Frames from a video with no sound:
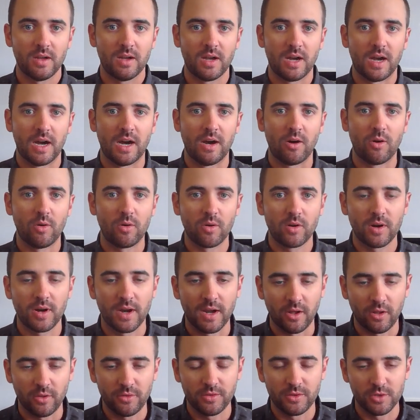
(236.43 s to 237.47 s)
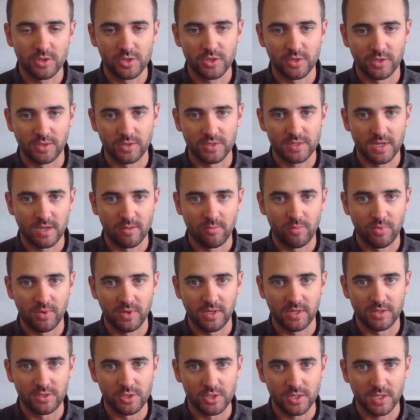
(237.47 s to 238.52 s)
Our health insurance
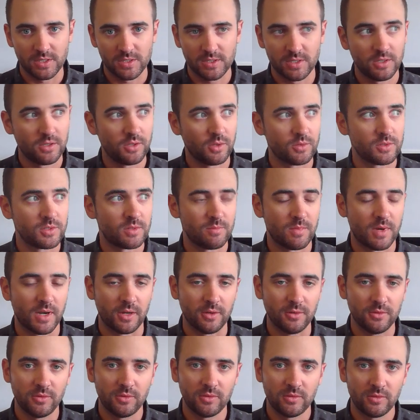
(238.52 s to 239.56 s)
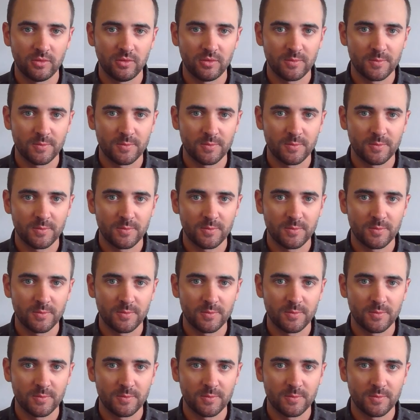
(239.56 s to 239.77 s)
company adjusted those amounts,